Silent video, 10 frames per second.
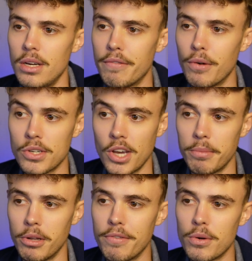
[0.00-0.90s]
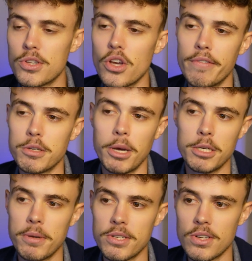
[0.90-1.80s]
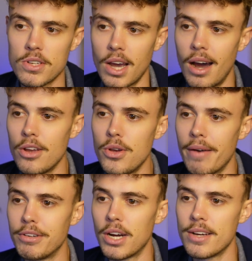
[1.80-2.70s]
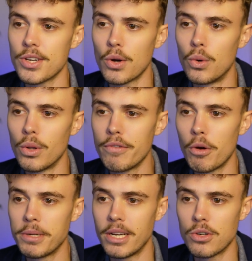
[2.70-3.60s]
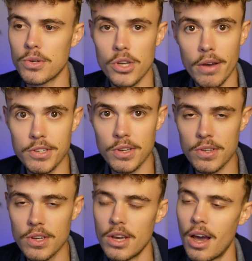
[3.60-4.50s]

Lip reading: For example, if you're a service-based business, are you advertising all of your potential services?